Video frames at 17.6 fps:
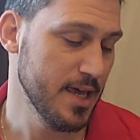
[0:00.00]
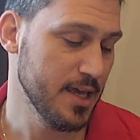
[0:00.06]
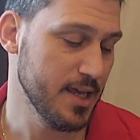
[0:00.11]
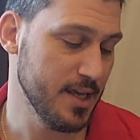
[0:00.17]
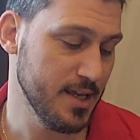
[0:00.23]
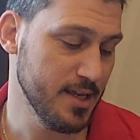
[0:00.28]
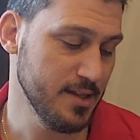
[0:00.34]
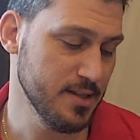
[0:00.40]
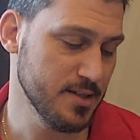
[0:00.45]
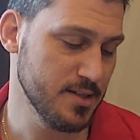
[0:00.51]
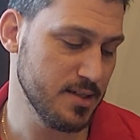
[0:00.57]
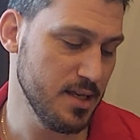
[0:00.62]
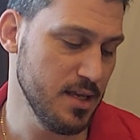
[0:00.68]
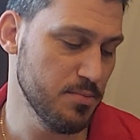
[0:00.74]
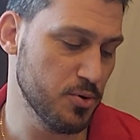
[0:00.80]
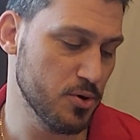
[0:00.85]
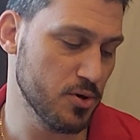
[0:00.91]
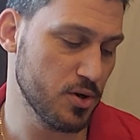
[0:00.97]
In this
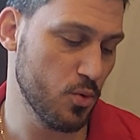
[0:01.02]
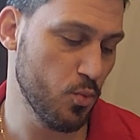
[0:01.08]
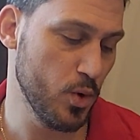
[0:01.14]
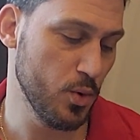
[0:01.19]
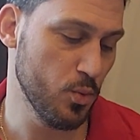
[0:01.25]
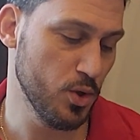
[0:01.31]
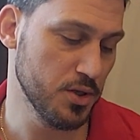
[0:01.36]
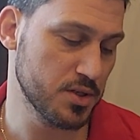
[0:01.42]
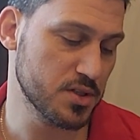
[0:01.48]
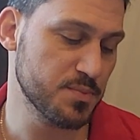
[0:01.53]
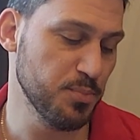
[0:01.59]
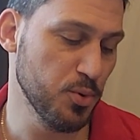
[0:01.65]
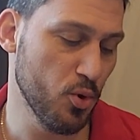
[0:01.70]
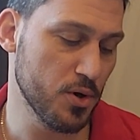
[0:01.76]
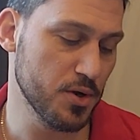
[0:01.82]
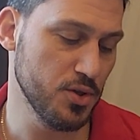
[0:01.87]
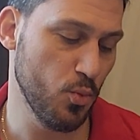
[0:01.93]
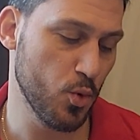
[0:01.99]
ebook, we will
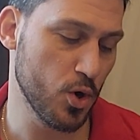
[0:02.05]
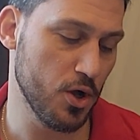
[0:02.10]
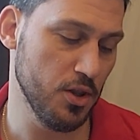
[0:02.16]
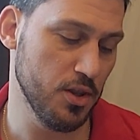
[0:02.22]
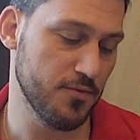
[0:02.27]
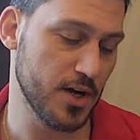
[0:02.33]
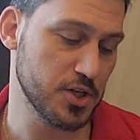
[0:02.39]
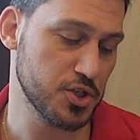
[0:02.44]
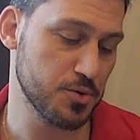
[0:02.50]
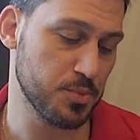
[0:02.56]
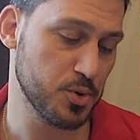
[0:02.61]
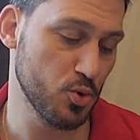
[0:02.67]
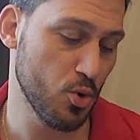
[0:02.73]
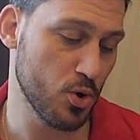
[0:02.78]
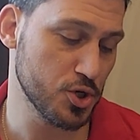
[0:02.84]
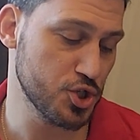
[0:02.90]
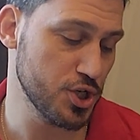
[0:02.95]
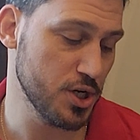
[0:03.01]
explore the world of
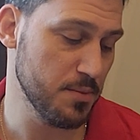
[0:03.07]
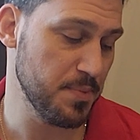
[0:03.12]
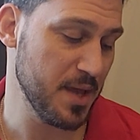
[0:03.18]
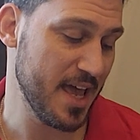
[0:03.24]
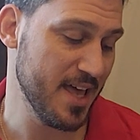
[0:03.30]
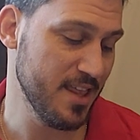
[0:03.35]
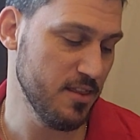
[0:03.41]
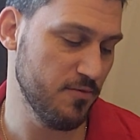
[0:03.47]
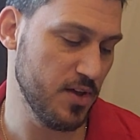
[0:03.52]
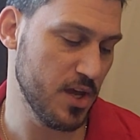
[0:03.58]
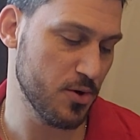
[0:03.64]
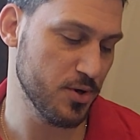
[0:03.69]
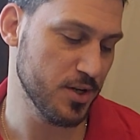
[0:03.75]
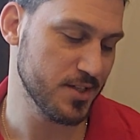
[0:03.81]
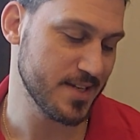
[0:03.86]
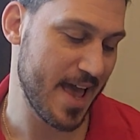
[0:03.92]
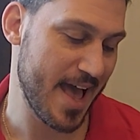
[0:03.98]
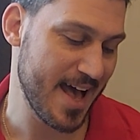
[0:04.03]
entrepreneurship and the
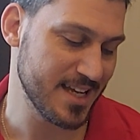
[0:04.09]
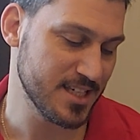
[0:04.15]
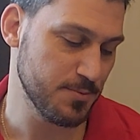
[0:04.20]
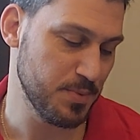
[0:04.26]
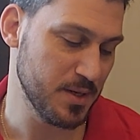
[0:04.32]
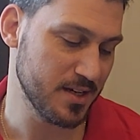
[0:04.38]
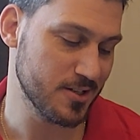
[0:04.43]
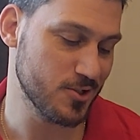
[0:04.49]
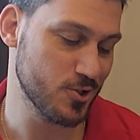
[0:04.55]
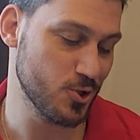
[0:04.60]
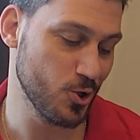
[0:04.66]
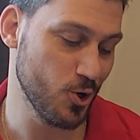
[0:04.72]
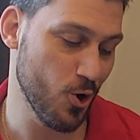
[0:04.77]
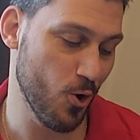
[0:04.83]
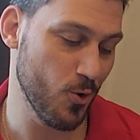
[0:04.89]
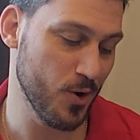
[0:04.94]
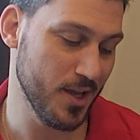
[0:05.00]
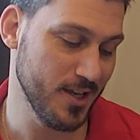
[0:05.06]
various aspects to
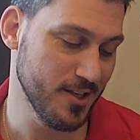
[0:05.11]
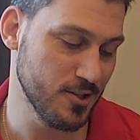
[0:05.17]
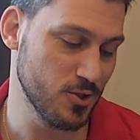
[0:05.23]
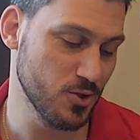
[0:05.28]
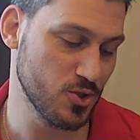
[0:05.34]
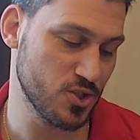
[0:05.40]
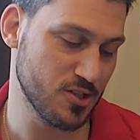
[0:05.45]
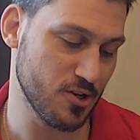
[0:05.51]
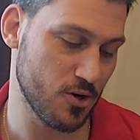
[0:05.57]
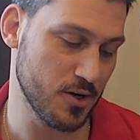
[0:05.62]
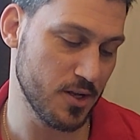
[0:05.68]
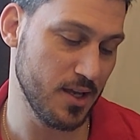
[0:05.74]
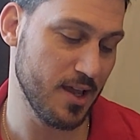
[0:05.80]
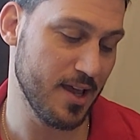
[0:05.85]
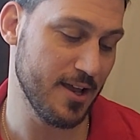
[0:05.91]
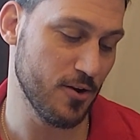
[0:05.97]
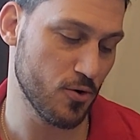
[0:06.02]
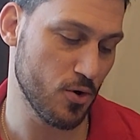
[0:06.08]
go into starting
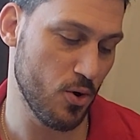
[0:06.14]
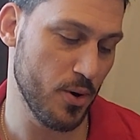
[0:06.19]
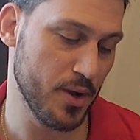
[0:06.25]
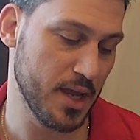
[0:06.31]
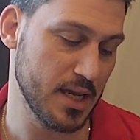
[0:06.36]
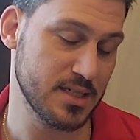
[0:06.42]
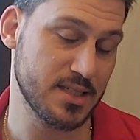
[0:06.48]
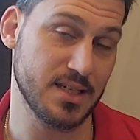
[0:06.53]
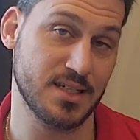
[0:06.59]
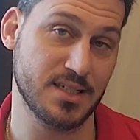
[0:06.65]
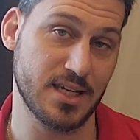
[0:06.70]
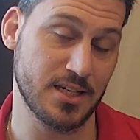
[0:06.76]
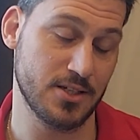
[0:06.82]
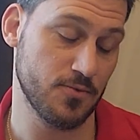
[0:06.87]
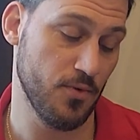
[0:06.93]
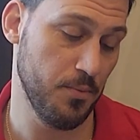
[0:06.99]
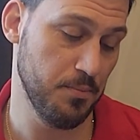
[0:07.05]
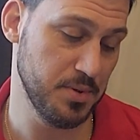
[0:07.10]
and growing a
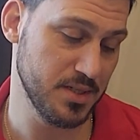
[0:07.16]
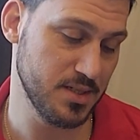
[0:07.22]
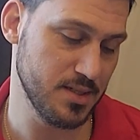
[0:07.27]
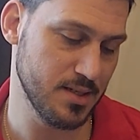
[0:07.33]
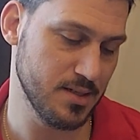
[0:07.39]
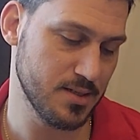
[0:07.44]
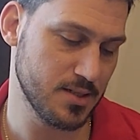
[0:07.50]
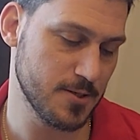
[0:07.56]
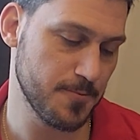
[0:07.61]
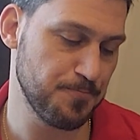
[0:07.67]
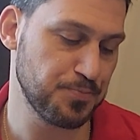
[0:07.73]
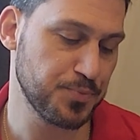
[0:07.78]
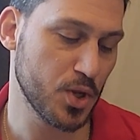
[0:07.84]
successful business.